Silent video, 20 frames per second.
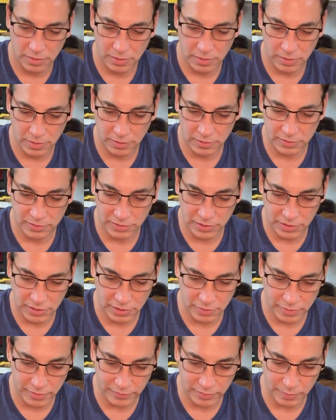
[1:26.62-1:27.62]
let's see, do
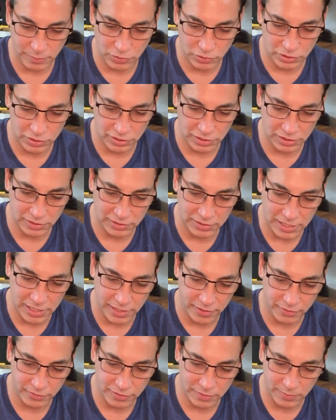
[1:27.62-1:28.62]
I have to push it to the side
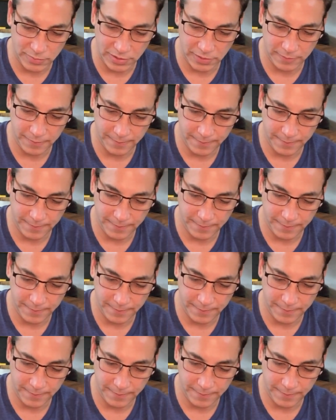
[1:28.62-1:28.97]
or something?